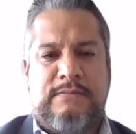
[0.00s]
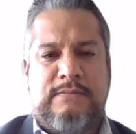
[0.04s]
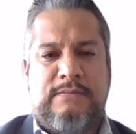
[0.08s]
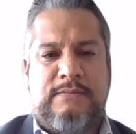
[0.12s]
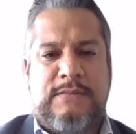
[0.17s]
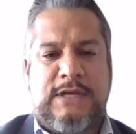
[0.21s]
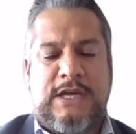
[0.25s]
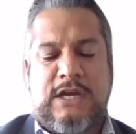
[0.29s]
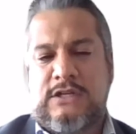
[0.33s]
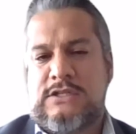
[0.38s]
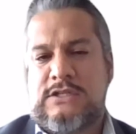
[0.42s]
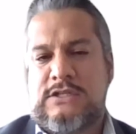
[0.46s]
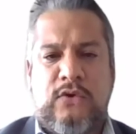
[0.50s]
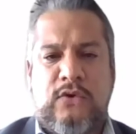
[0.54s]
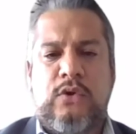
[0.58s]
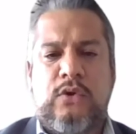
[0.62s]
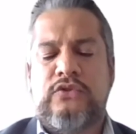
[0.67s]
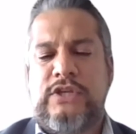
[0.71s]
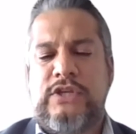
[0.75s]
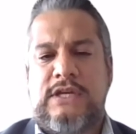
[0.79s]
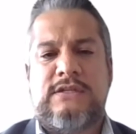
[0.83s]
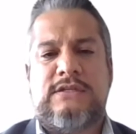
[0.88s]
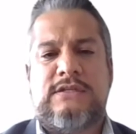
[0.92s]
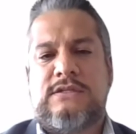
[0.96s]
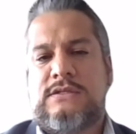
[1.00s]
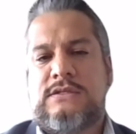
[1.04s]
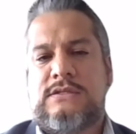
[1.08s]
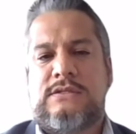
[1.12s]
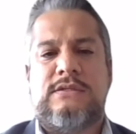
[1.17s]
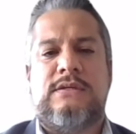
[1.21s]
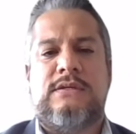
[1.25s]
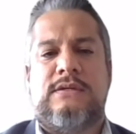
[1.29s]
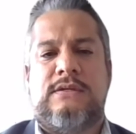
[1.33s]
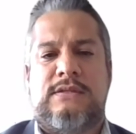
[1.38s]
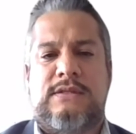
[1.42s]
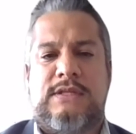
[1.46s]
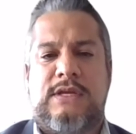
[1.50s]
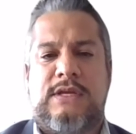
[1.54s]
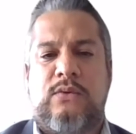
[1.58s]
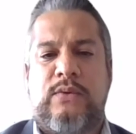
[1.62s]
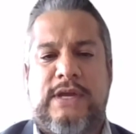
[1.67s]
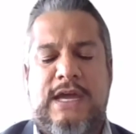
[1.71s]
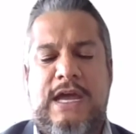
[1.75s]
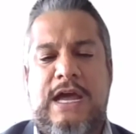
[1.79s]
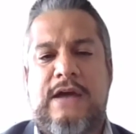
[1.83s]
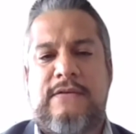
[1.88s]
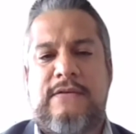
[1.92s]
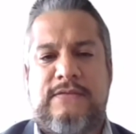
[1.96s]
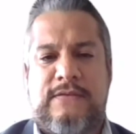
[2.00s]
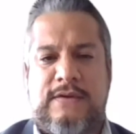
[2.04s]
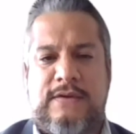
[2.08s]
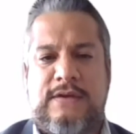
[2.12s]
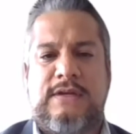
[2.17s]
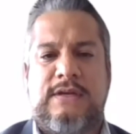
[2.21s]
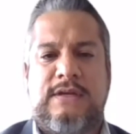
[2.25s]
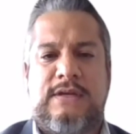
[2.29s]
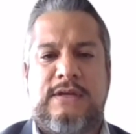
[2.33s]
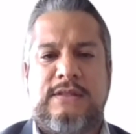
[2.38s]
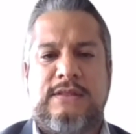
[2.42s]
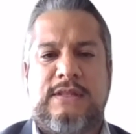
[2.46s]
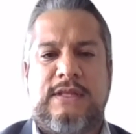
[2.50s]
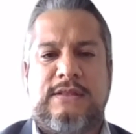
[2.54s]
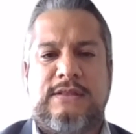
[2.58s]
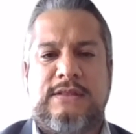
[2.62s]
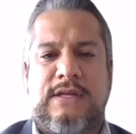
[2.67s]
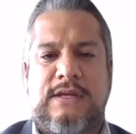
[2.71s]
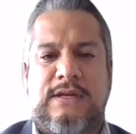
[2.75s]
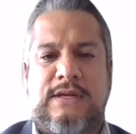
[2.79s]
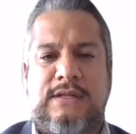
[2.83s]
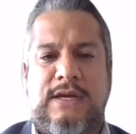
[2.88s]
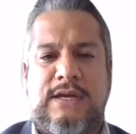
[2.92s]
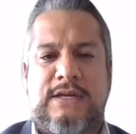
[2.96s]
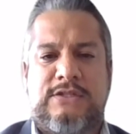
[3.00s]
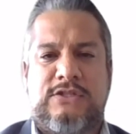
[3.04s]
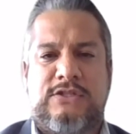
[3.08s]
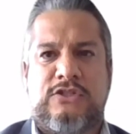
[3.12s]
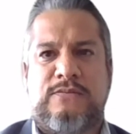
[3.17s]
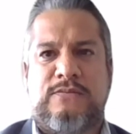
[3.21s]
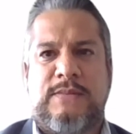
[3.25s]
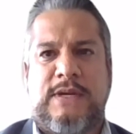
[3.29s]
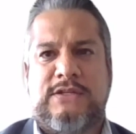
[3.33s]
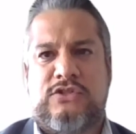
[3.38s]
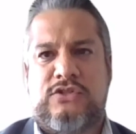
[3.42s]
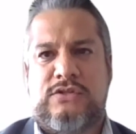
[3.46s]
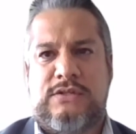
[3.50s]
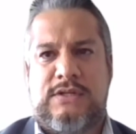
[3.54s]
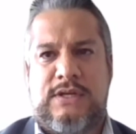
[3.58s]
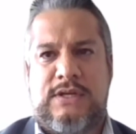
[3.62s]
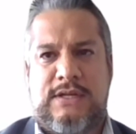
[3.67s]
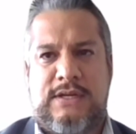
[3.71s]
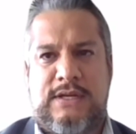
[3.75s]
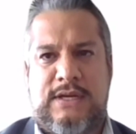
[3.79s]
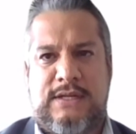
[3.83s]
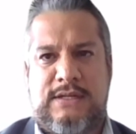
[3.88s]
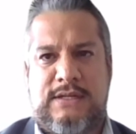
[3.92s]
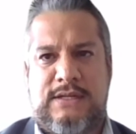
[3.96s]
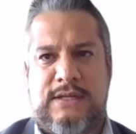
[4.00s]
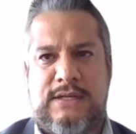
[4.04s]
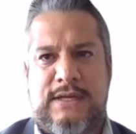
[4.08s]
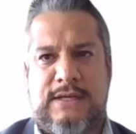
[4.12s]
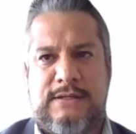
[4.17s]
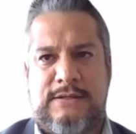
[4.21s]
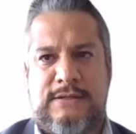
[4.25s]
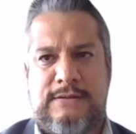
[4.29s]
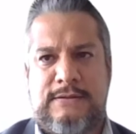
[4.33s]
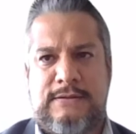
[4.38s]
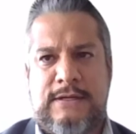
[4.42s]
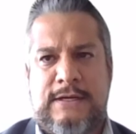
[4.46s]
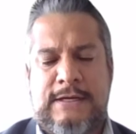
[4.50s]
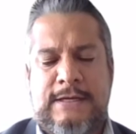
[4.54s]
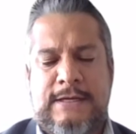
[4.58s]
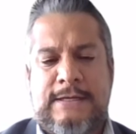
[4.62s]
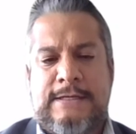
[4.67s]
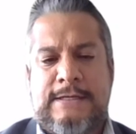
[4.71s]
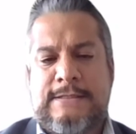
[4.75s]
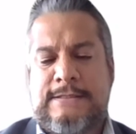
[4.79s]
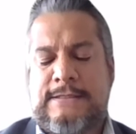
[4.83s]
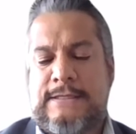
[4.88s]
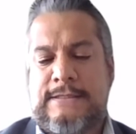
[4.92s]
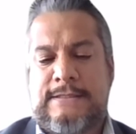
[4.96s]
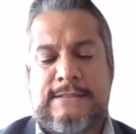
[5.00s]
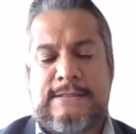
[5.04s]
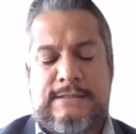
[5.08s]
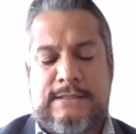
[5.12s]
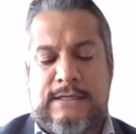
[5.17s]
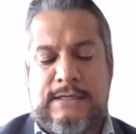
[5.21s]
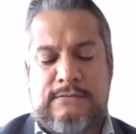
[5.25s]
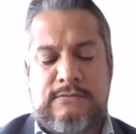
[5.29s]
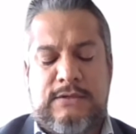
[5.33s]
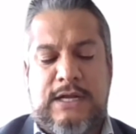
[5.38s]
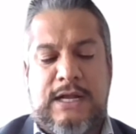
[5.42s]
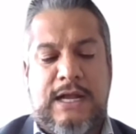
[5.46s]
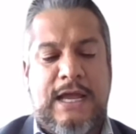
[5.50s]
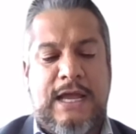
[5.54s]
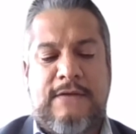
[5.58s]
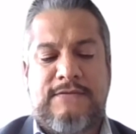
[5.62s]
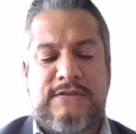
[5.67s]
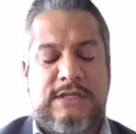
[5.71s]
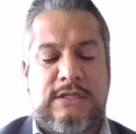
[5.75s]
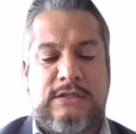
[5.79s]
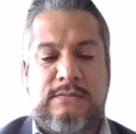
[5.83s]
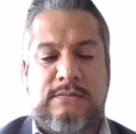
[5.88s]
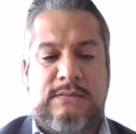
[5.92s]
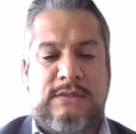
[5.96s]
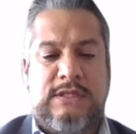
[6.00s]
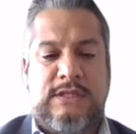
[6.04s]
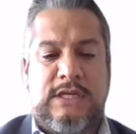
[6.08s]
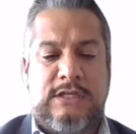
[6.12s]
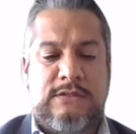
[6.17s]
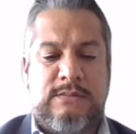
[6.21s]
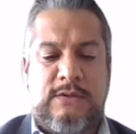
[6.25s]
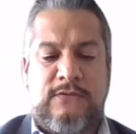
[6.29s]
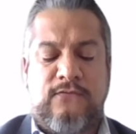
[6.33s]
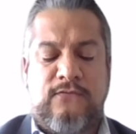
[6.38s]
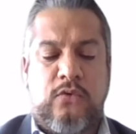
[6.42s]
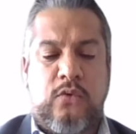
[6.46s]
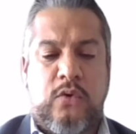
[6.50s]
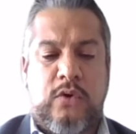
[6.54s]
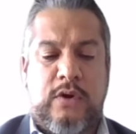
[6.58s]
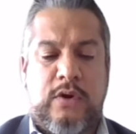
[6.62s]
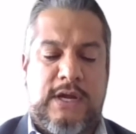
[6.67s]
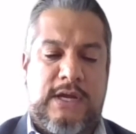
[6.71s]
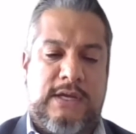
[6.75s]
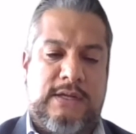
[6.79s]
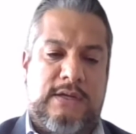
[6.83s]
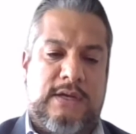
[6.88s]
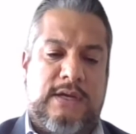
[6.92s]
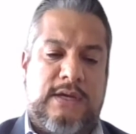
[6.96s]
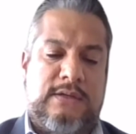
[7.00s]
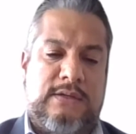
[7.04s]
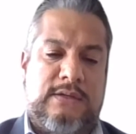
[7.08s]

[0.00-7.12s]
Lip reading: because of all this that we have that I just mentioned, and since I have said this before in